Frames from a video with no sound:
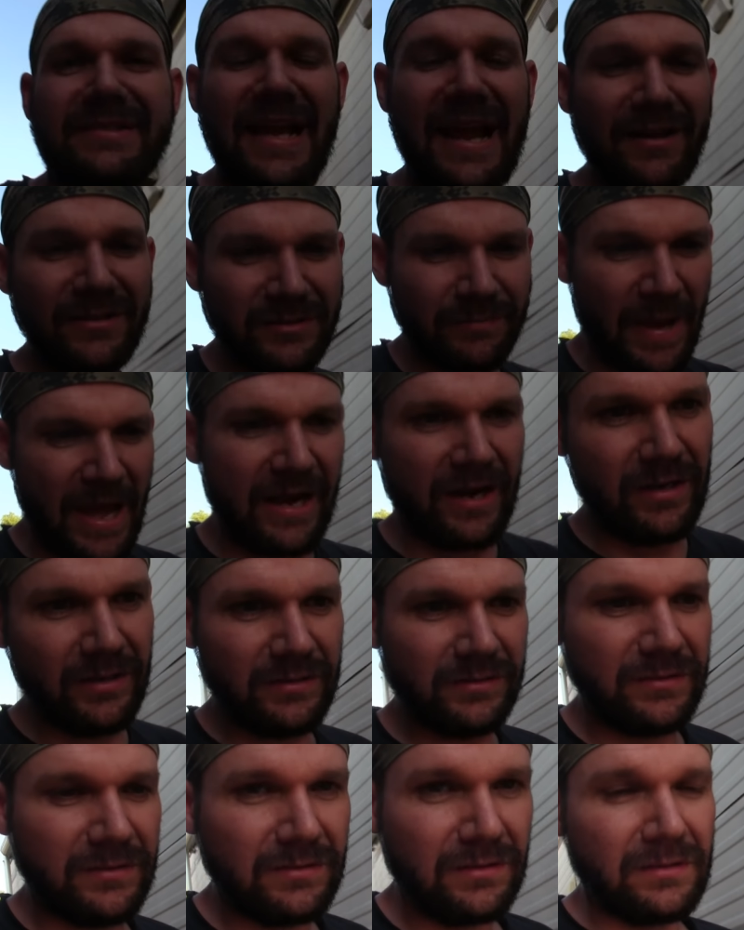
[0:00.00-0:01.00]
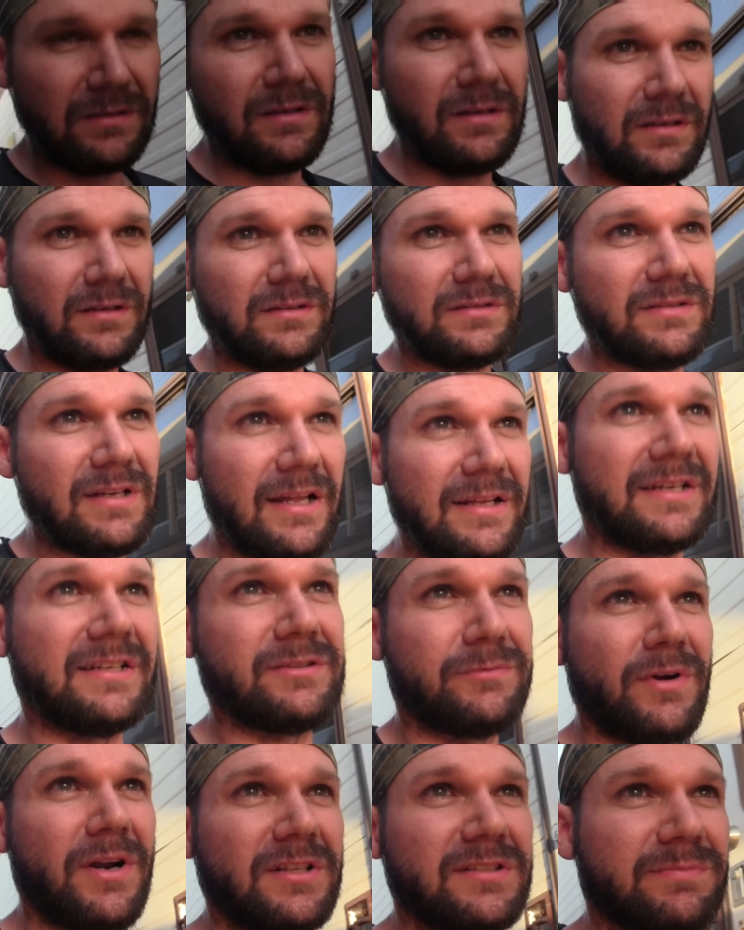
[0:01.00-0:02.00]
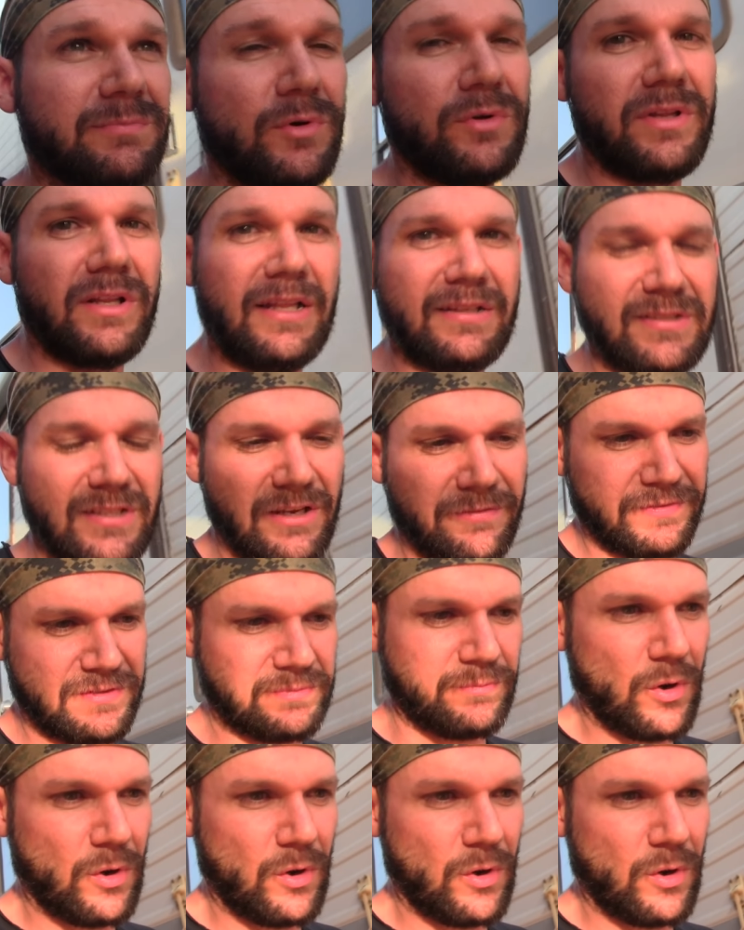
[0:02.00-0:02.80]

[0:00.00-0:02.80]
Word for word: Sounds better. Sounds like it's running smoother. Let's see if it's